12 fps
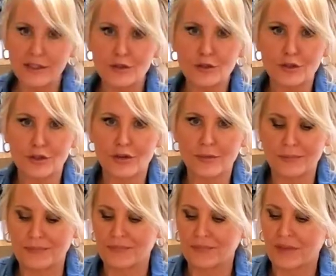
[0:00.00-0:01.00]
tender
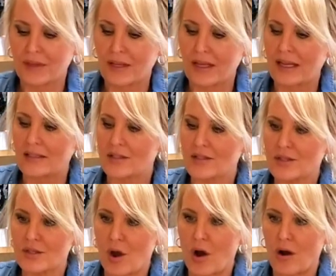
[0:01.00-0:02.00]
and
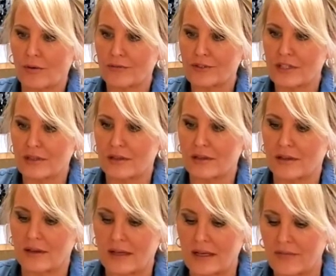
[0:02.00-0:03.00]
soft
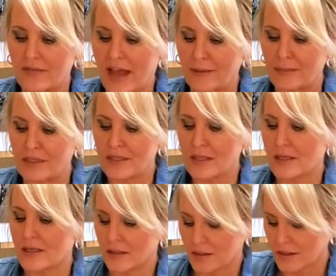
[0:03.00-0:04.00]
that
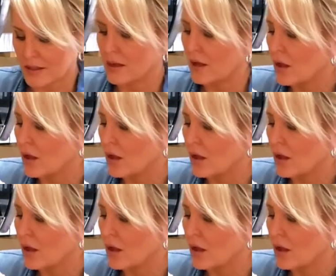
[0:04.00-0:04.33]
biscuit is.